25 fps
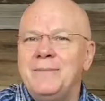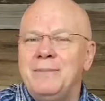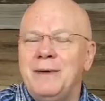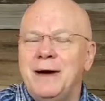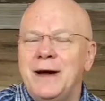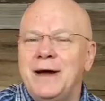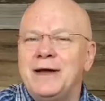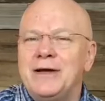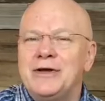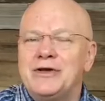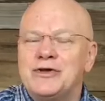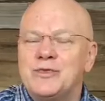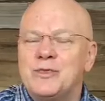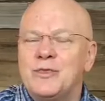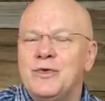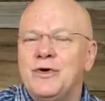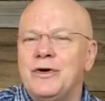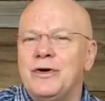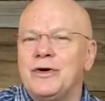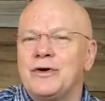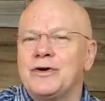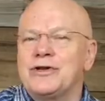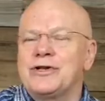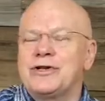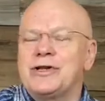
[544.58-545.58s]
by his
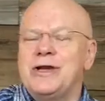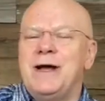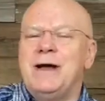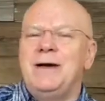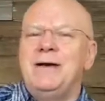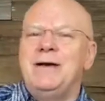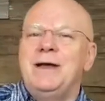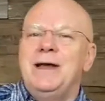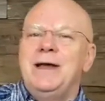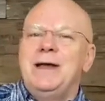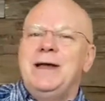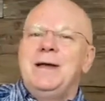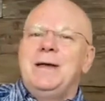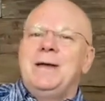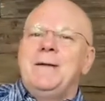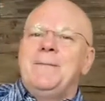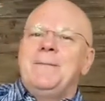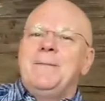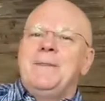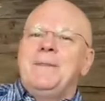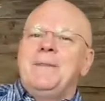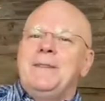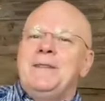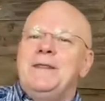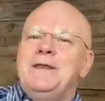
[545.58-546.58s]
works. Now,
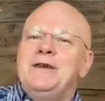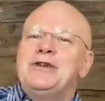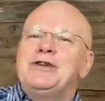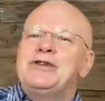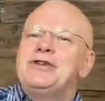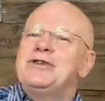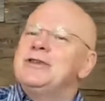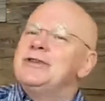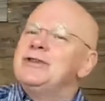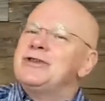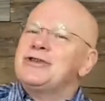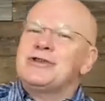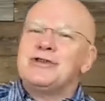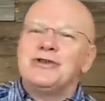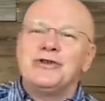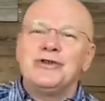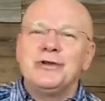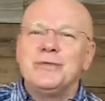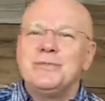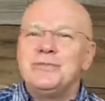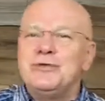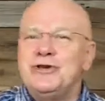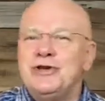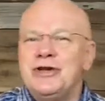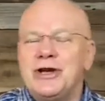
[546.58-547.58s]
this
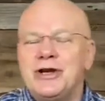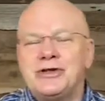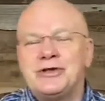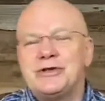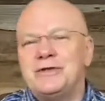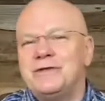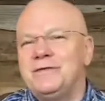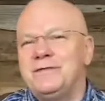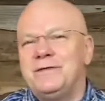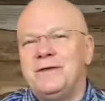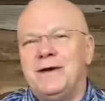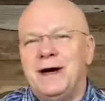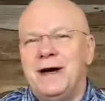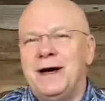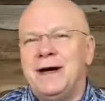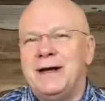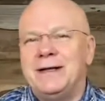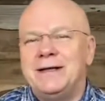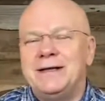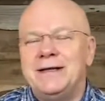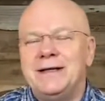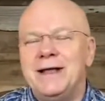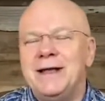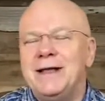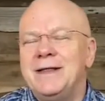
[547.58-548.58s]
term
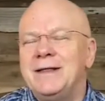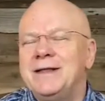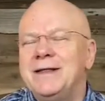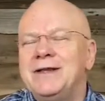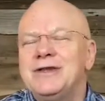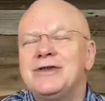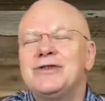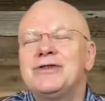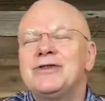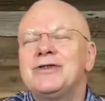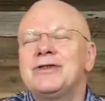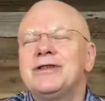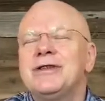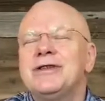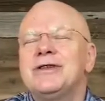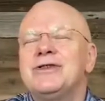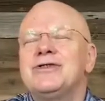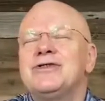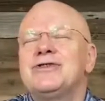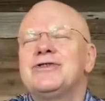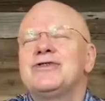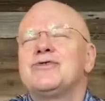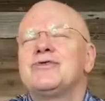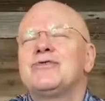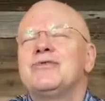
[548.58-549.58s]
justified, this
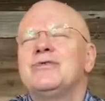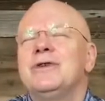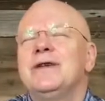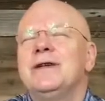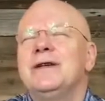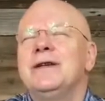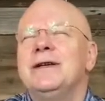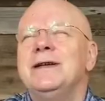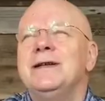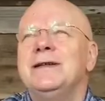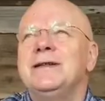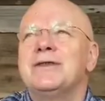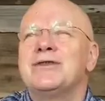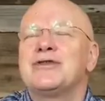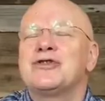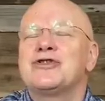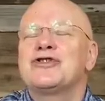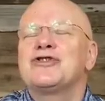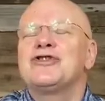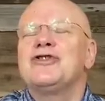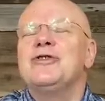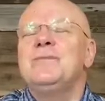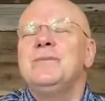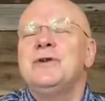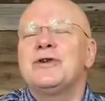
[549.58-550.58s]
just really, there's
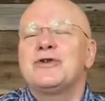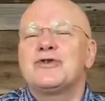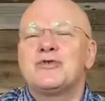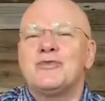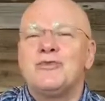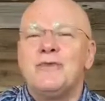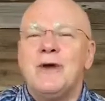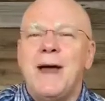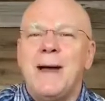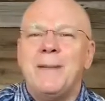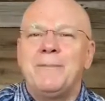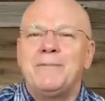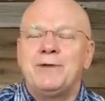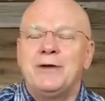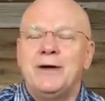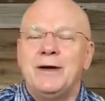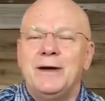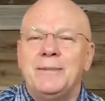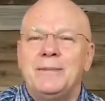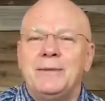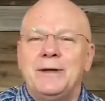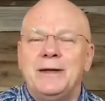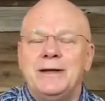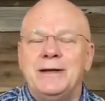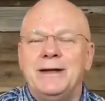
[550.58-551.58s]
so much wrapped
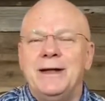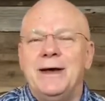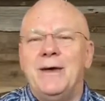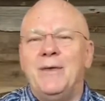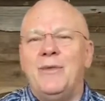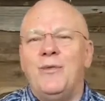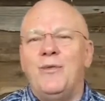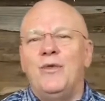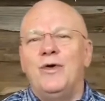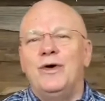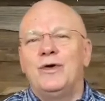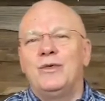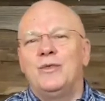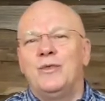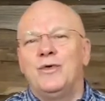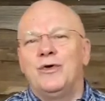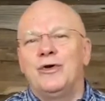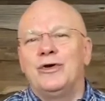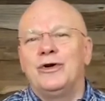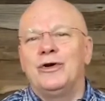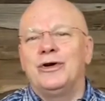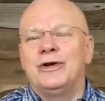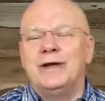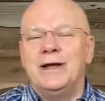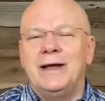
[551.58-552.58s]
up in that one
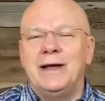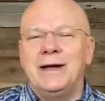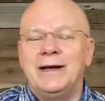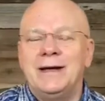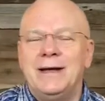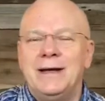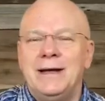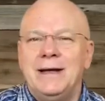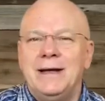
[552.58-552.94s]
word that